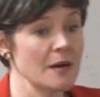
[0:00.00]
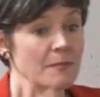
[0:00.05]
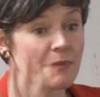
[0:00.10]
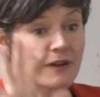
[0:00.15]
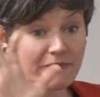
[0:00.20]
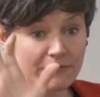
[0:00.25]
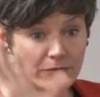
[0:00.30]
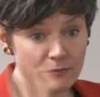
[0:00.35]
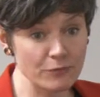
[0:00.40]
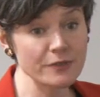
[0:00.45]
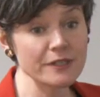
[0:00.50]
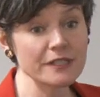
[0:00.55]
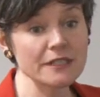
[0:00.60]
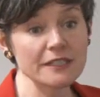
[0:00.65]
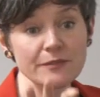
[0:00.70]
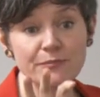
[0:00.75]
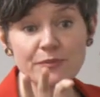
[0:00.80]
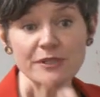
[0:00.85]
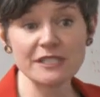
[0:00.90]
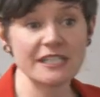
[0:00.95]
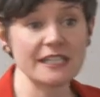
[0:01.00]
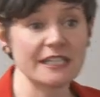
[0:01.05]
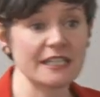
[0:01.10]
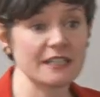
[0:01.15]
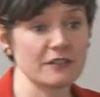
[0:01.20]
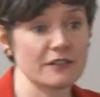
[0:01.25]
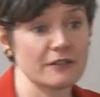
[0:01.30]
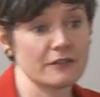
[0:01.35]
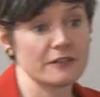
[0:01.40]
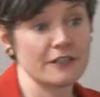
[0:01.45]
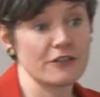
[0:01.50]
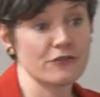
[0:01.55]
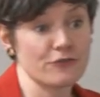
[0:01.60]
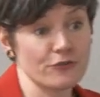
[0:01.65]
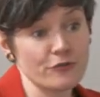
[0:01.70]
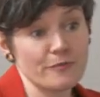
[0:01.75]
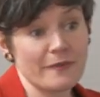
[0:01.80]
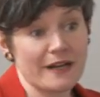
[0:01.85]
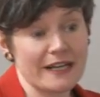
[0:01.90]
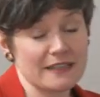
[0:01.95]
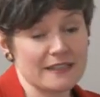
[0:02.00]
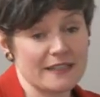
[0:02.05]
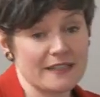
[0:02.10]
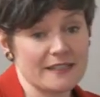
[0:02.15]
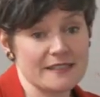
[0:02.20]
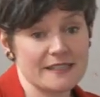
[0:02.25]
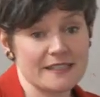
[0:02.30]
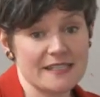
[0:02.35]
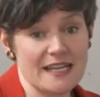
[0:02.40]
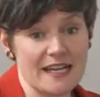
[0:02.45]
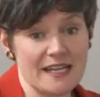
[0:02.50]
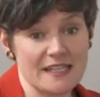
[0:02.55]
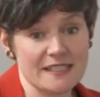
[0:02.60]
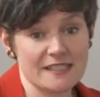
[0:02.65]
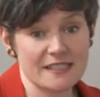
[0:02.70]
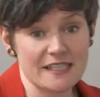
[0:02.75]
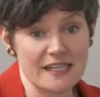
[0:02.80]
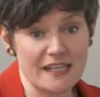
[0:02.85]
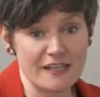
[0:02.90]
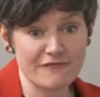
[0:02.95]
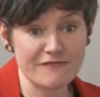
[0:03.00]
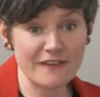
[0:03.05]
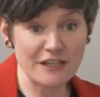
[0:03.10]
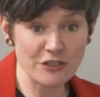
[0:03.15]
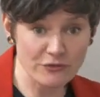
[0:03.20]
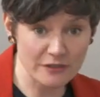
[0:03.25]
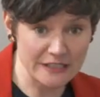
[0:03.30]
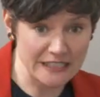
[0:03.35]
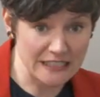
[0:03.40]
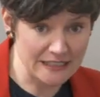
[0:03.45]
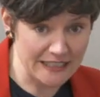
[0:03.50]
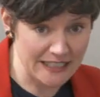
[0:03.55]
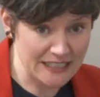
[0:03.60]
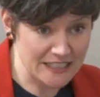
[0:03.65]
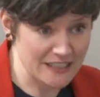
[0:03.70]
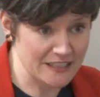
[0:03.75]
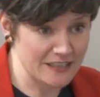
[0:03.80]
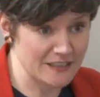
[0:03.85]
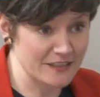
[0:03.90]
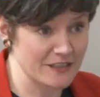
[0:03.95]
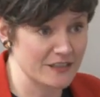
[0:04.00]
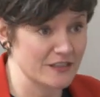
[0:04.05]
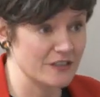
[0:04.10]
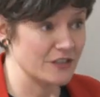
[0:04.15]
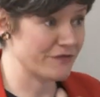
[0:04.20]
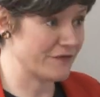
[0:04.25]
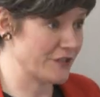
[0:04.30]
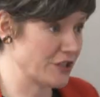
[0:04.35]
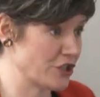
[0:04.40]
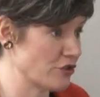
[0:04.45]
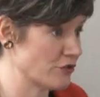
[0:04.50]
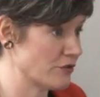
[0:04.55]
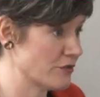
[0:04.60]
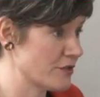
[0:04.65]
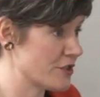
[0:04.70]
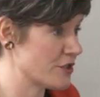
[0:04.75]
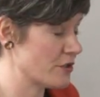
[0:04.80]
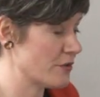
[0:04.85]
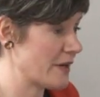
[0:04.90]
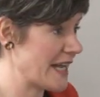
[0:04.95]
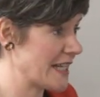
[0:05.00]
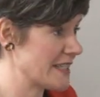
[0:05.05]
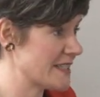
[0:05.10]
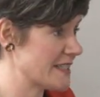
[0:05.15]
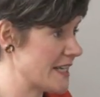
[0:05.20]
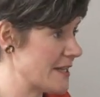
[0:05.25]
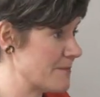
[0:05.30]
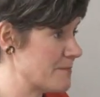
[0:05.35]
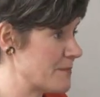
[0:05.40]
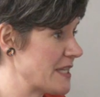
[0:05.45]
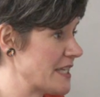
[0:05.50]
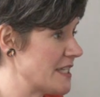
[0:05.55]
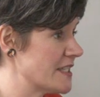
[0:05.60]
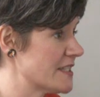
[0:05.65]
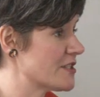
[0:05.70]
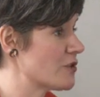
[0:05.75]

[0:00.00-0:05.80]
but really particularly through my lens as a federally elected official, so as an MP.